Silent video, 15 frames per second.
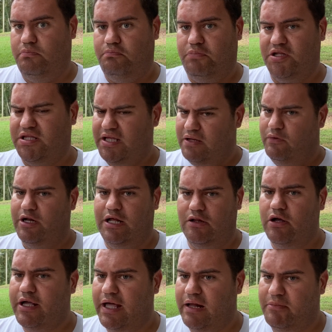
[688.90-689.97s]
But then when I
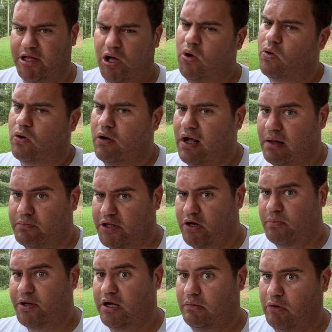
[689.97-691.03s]
look at it, I'm like, oh crap, they
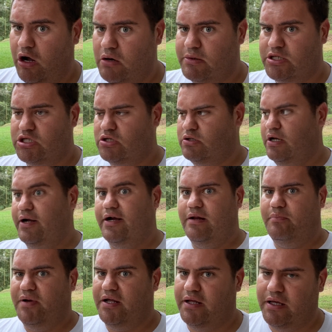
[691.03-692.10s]
don't pick up garbage, so now I got
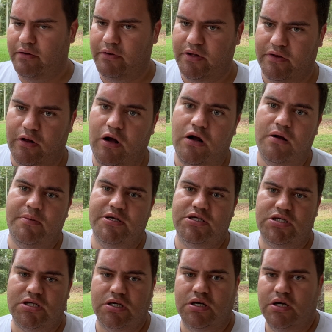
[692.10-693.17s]
to pay to get rid of the
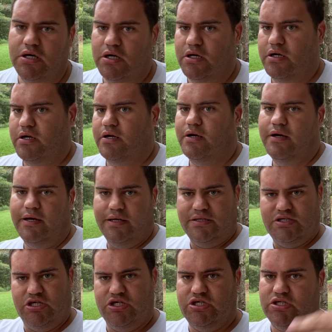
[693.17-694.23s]
garbage. It
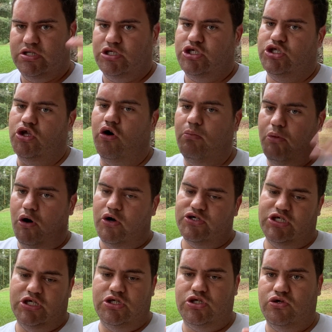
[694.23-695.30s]
just
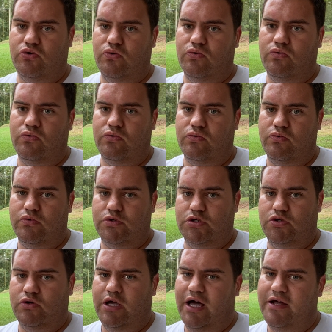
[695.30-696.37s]
snowballs into,
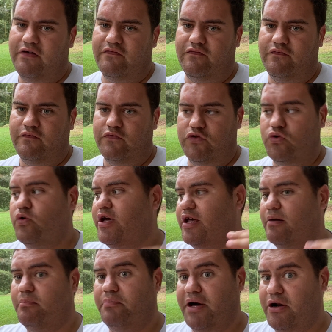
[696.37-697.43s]
you kind of do get
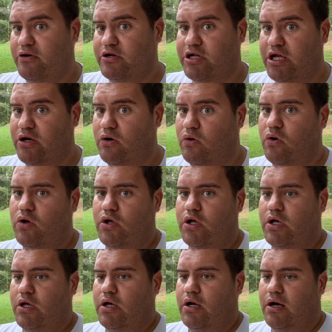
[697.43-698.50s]
a better deal.
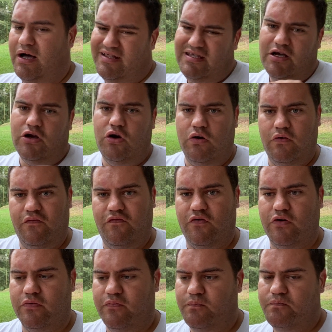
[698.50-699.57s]
I think
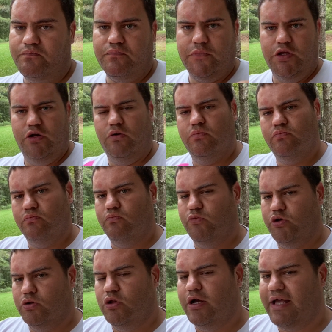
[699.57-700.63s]
for,
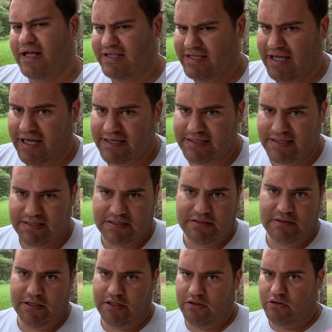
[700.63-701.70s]
when you look at taxes
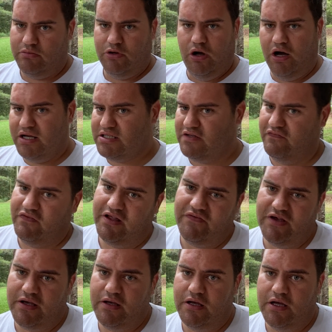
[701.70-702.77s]
and cost of
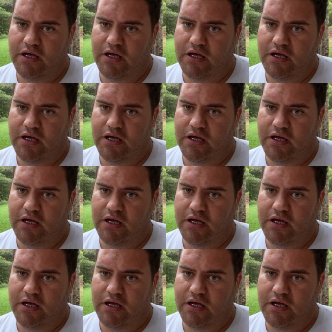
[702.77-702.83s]
living,